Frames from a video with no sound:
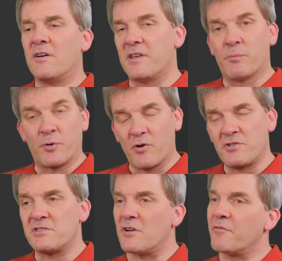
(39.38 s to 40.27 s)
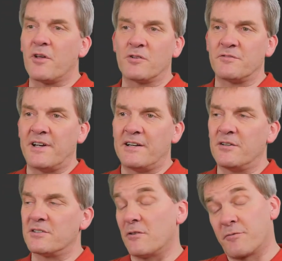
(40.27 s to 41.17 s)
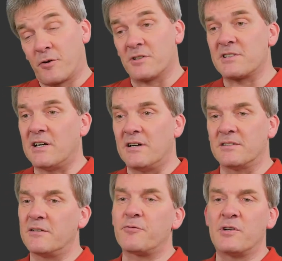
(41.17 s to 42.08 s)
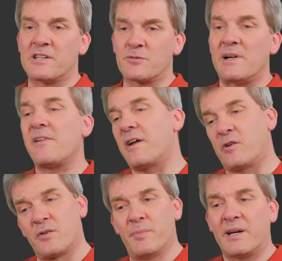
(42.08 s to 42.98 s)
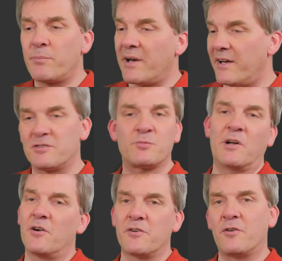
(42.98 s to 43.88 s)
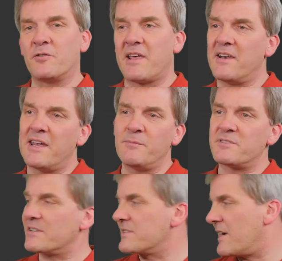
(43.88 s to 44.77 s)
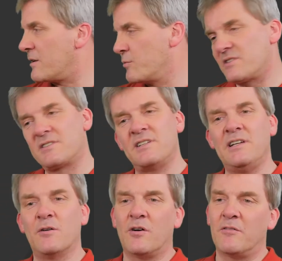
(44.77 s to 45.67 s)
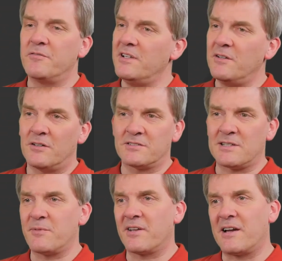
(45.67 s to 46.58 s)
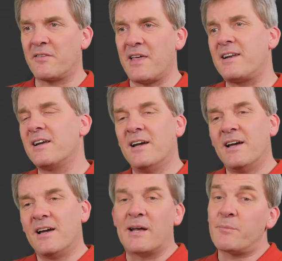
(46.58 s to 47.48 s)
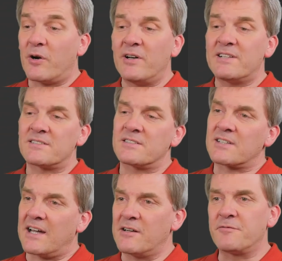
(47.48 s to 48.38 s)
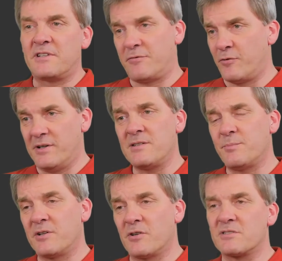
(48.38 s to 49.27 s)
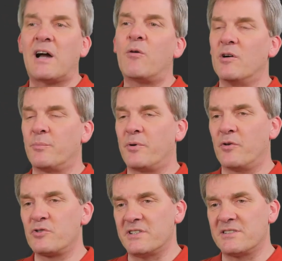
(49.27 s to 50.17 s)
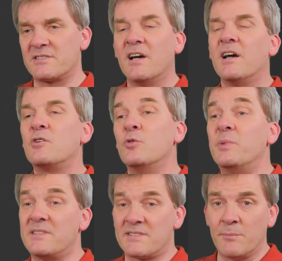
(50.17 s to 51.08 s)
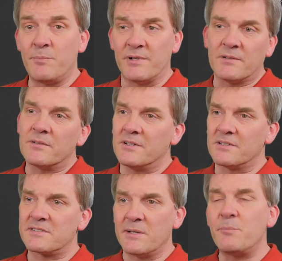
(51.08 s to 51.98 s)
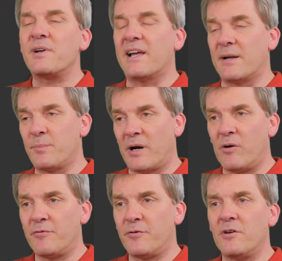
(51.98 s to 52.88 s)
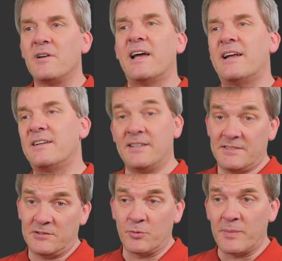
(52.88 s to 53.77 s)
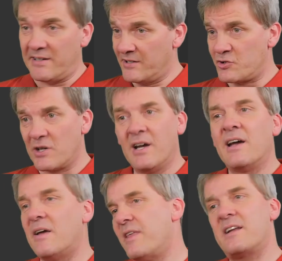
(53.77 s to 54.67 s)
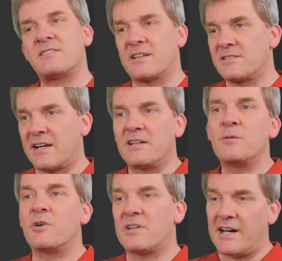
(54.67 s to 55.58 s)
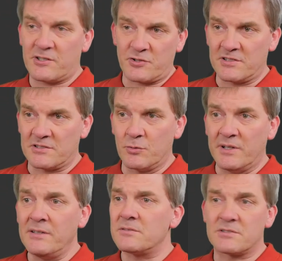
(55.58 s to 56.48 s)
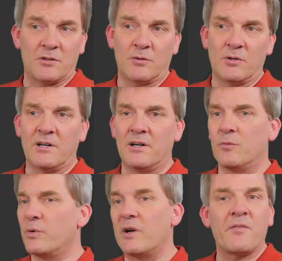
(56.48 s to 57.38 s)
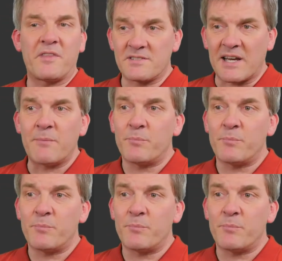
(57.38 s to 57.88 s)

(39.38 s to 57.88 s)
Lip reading: the approaches of those vendors, of course, are different as well. There are the big players, we all know their names, they're starting with C or V or something like that. And Parallels is kind of different because our approach is to be simple and powerful and easy to manage, and that's exactly what IGEL is doing. So we're on the same